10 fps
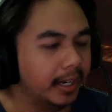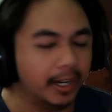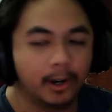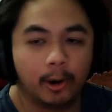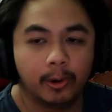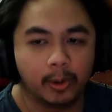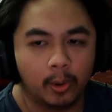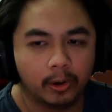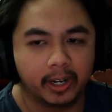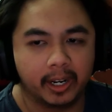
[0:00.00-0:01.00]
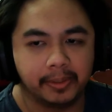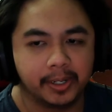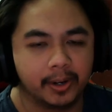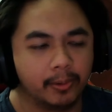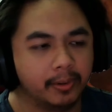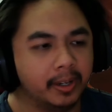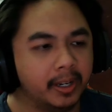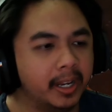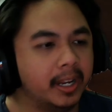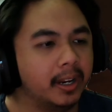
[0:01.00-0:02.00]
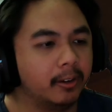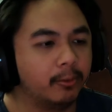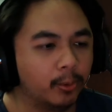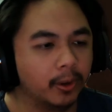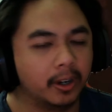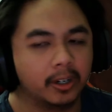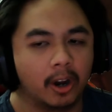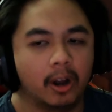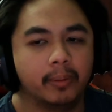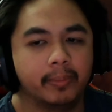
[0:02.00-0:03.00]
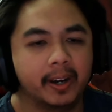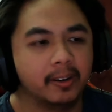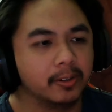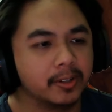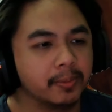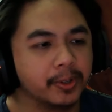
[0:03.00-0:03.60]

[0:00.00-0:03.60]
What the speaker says: And I know in horror games you don't need full-on combat or some